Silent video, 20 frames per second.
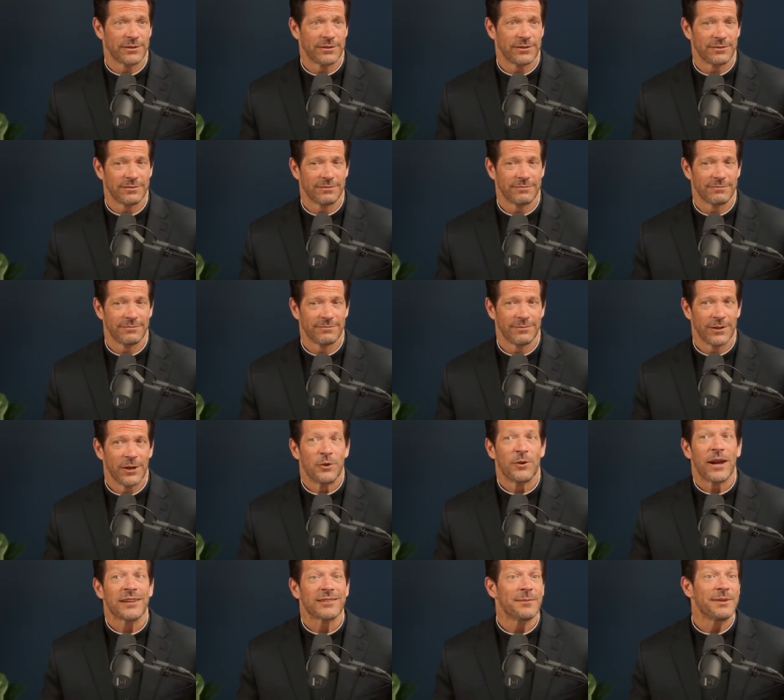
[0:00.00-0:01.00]
To,
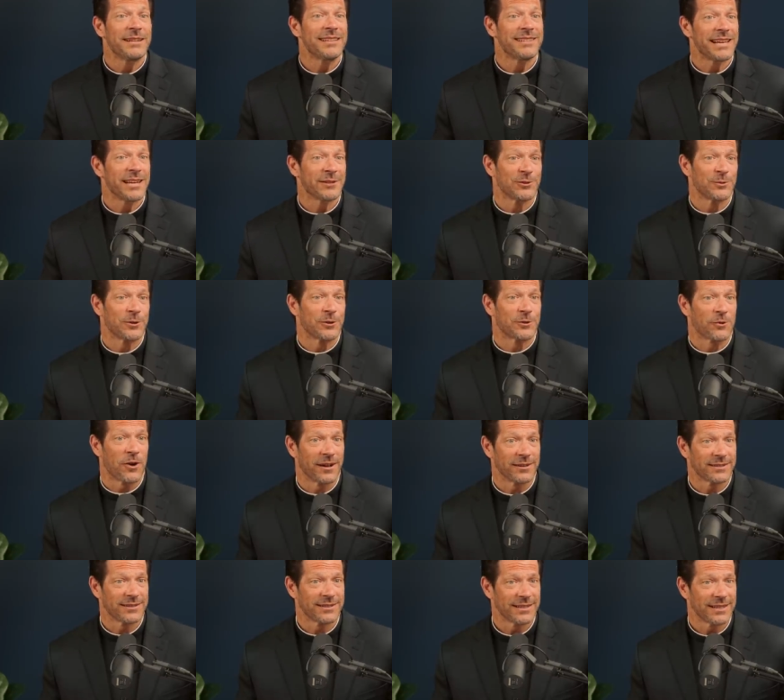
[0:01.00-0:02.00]
you're asking me to say yes to a
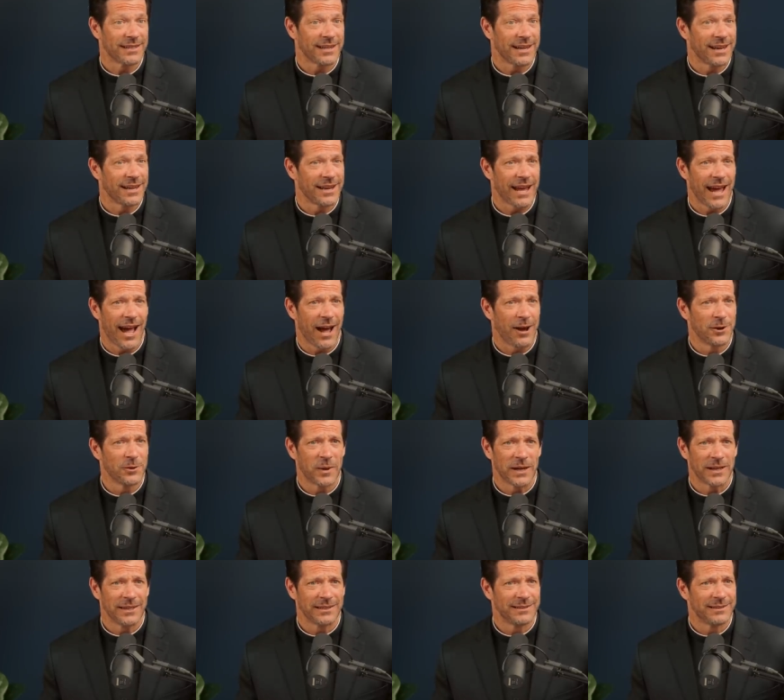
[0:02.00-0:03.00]
cross, and mm-hmm. how
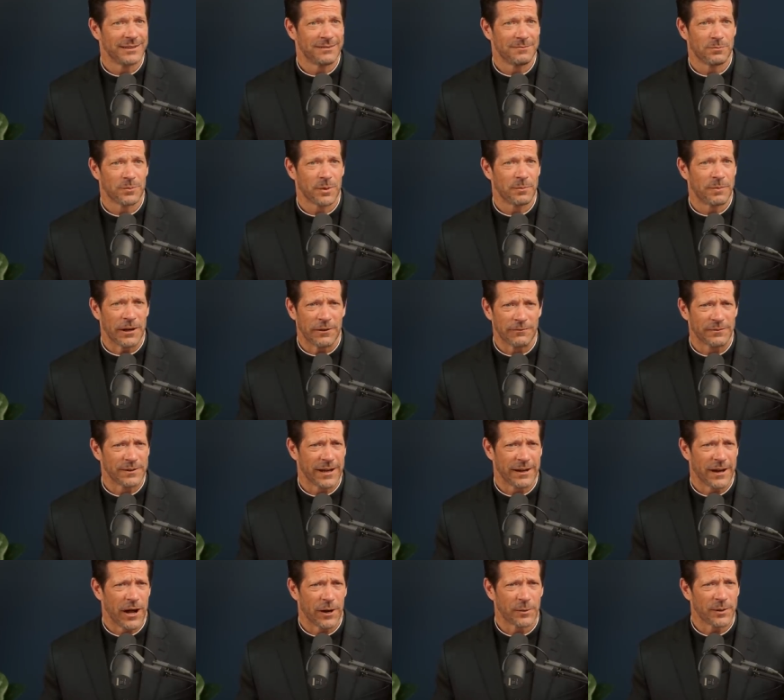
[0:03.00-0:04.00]
do I prepare for
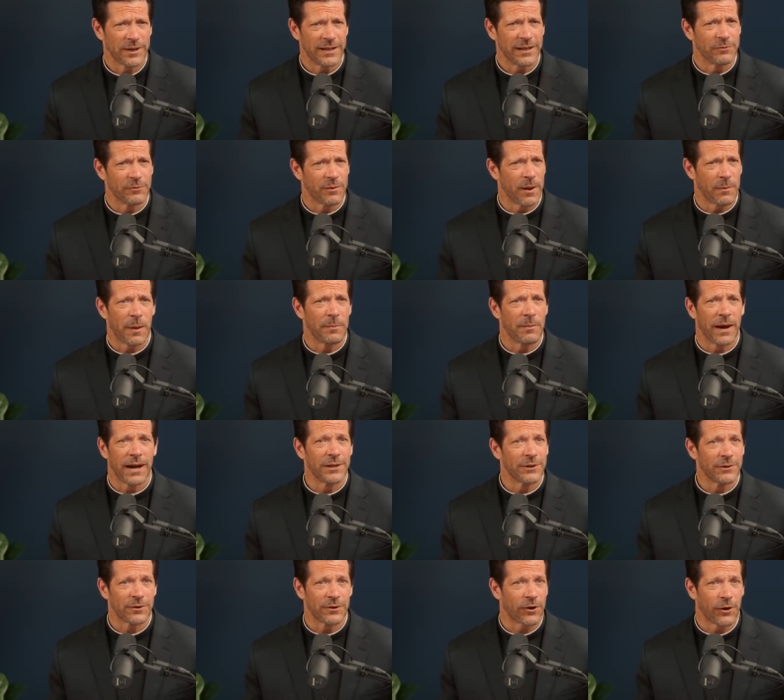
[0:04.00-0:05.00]
that? How do I even wrap my
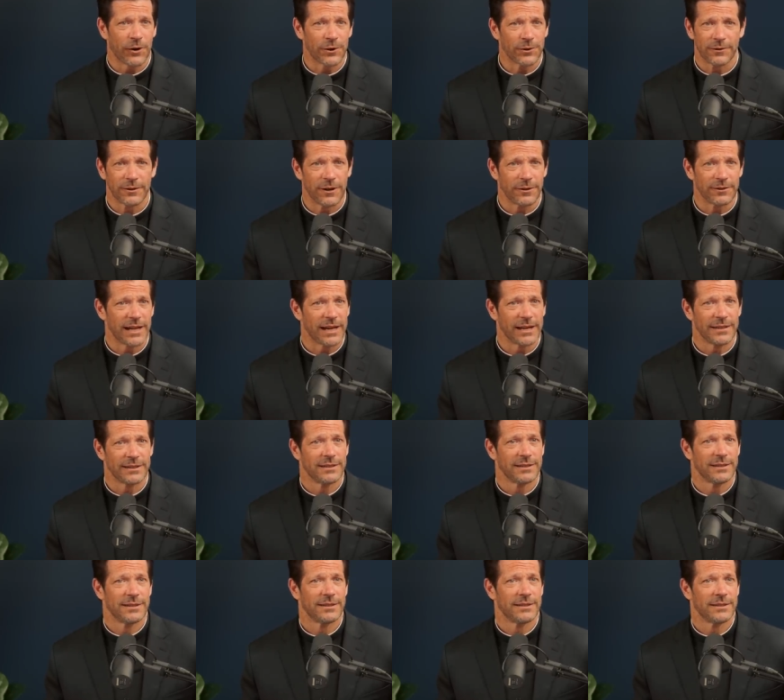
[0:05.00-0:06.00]
mind or heart around that?
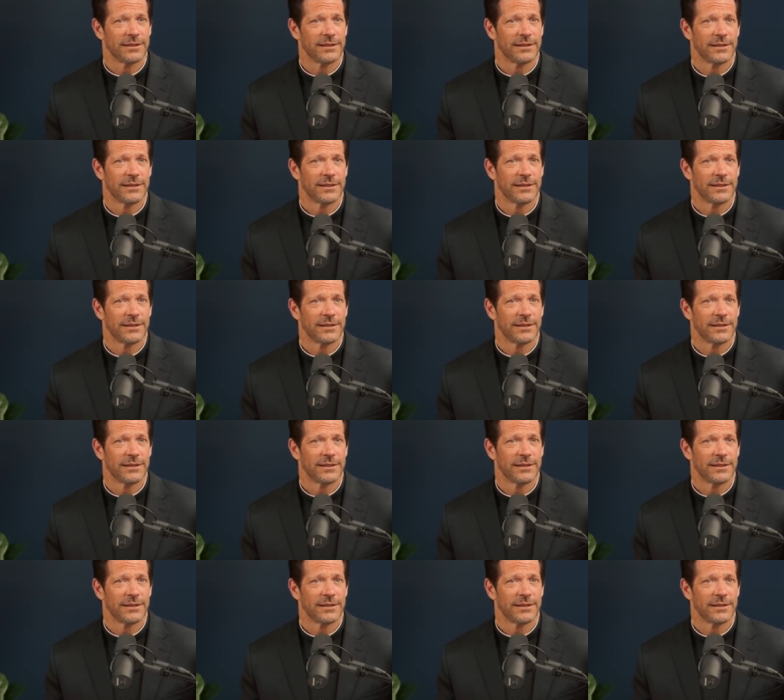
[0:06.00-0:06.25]
Mm,